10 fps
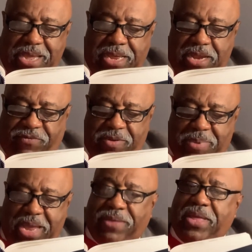And every
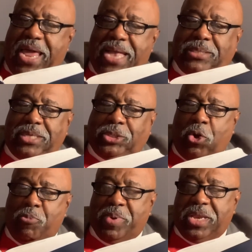man that has this
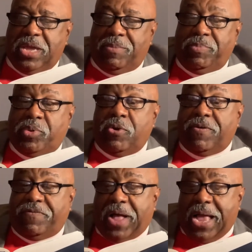hope in him
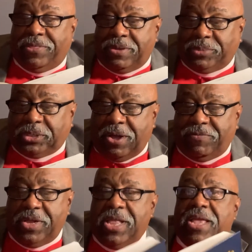purifieth
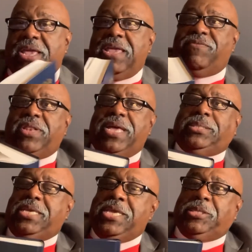himself, even
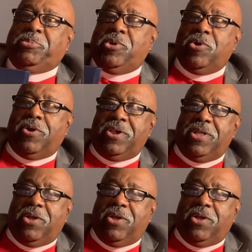as he is pure.